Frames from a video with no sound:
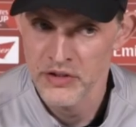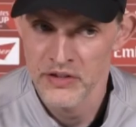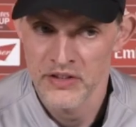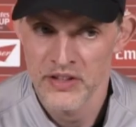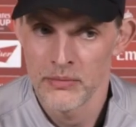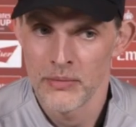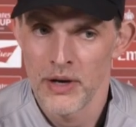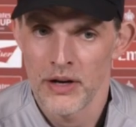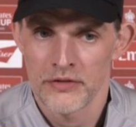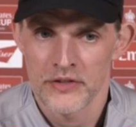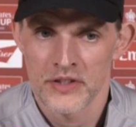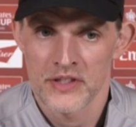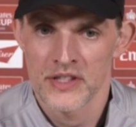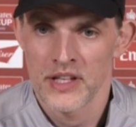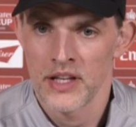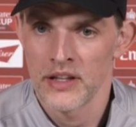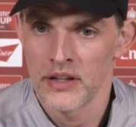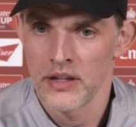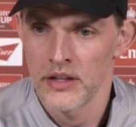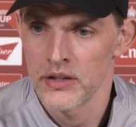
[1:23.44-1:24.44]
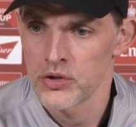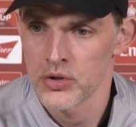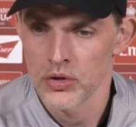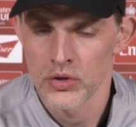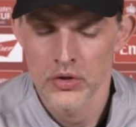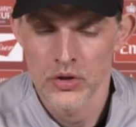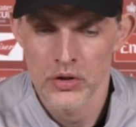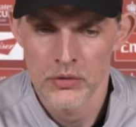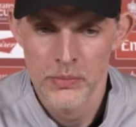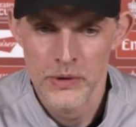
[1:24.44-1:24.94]
the team after Sunday should
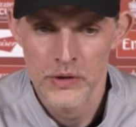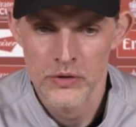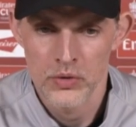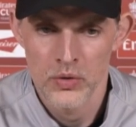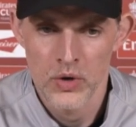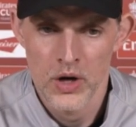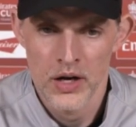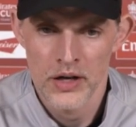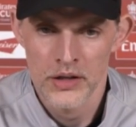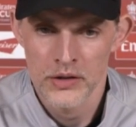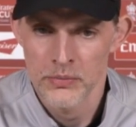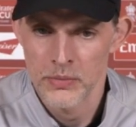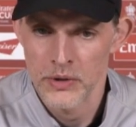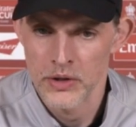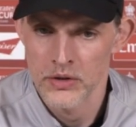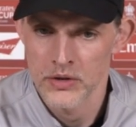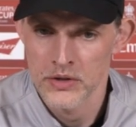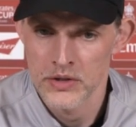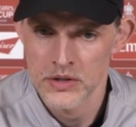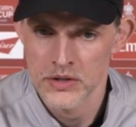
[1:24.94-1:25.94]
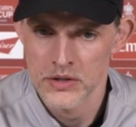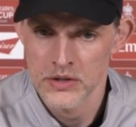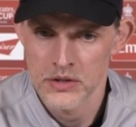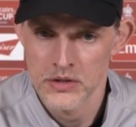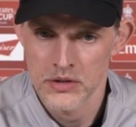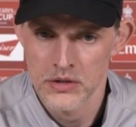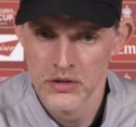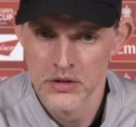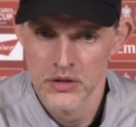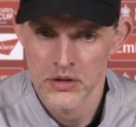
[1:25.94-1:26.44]
not be too hard because
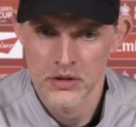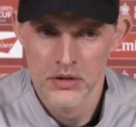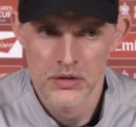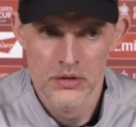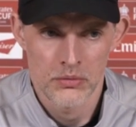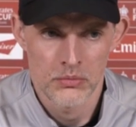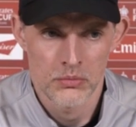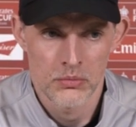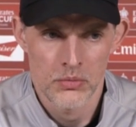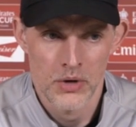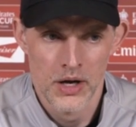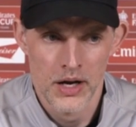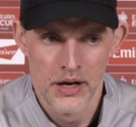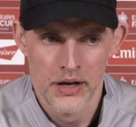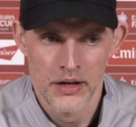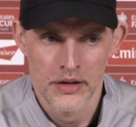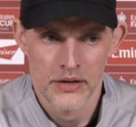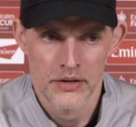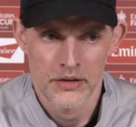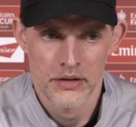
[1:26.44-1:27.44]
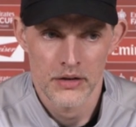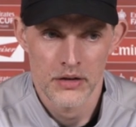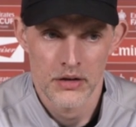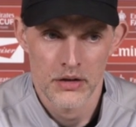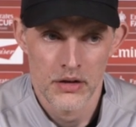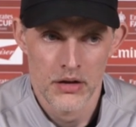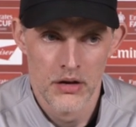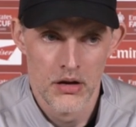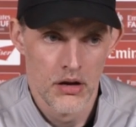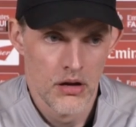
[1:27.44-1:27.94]
um, I,
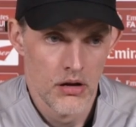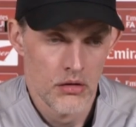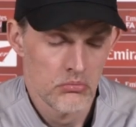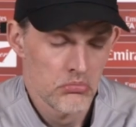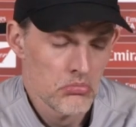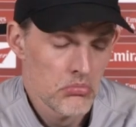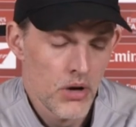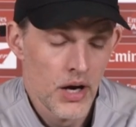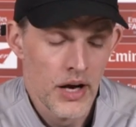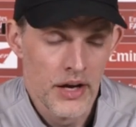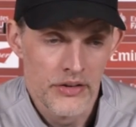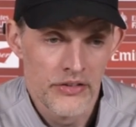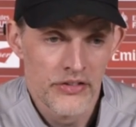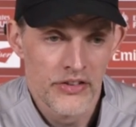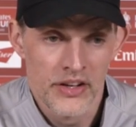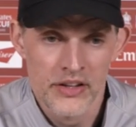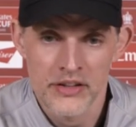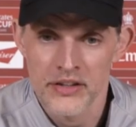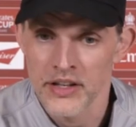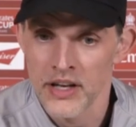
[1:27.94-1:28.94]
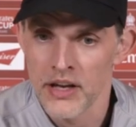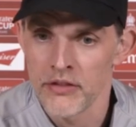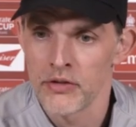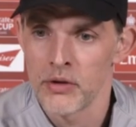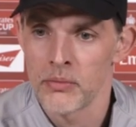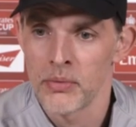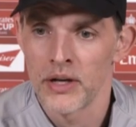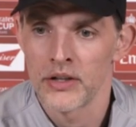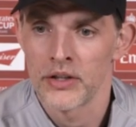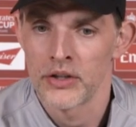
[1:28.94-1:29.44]
I think that
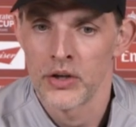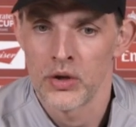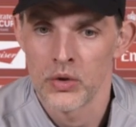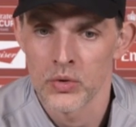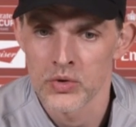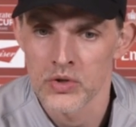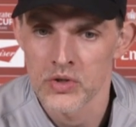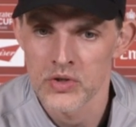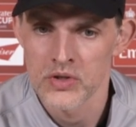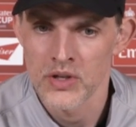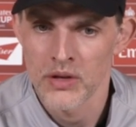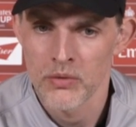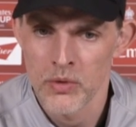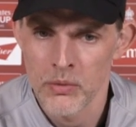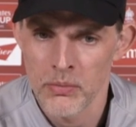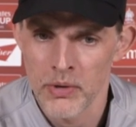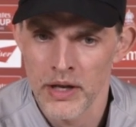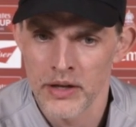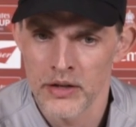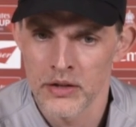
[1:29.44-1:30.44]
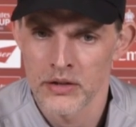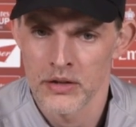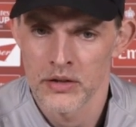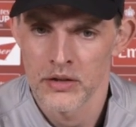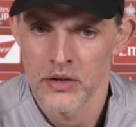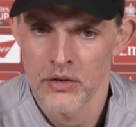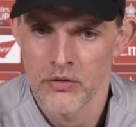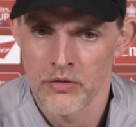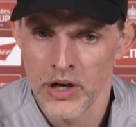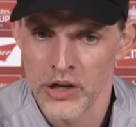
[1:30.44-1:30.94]
everybody knows that we played a, a
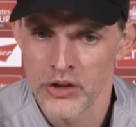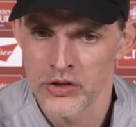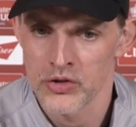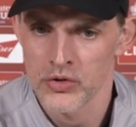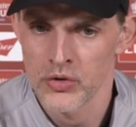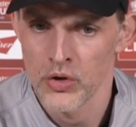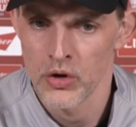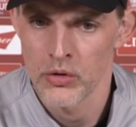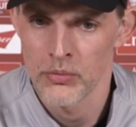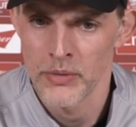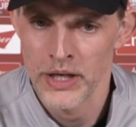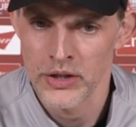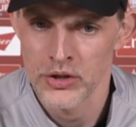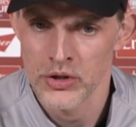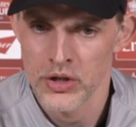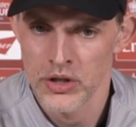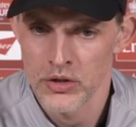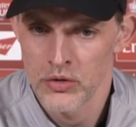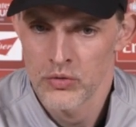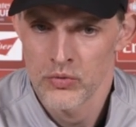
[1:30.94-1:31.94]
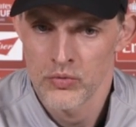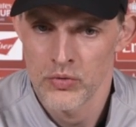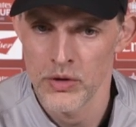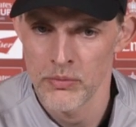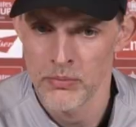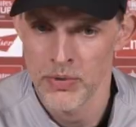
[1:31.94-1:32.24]
very strong match and we